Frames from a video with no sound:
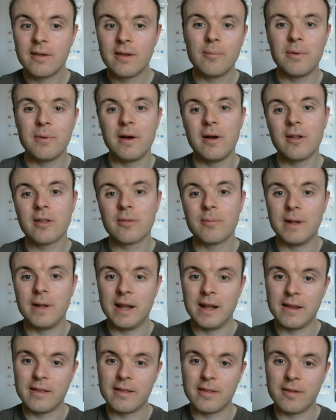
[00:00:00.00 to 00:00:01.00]
But
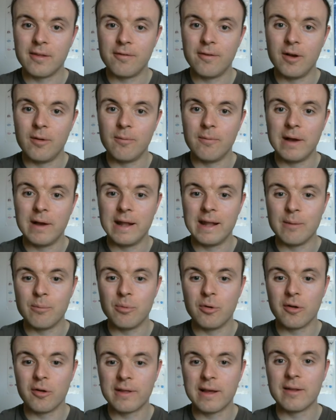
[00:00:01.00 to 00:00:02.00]
ultimately, this is the film where they
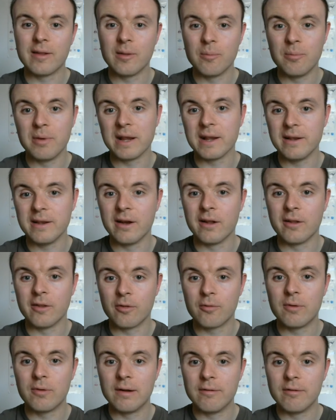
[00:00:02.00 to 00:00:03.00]
brought out the big
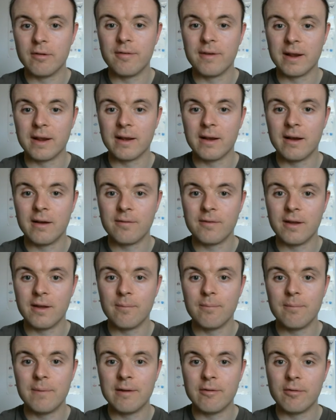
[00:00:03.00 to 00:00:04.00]
guns for everything,
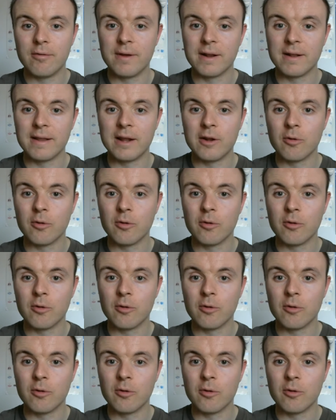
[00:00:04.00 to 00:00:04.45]
after everything they'd